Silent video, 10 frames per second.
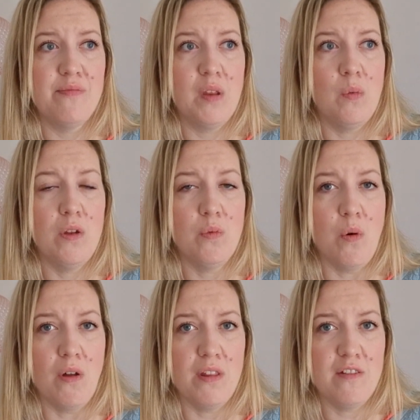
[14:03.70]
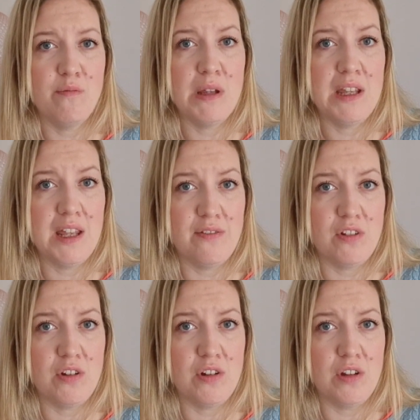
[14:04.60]
with what they've been
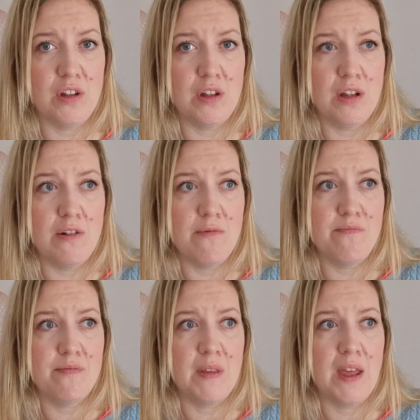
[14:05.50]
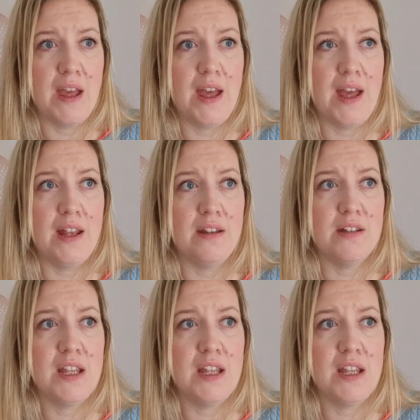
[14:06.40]
given. And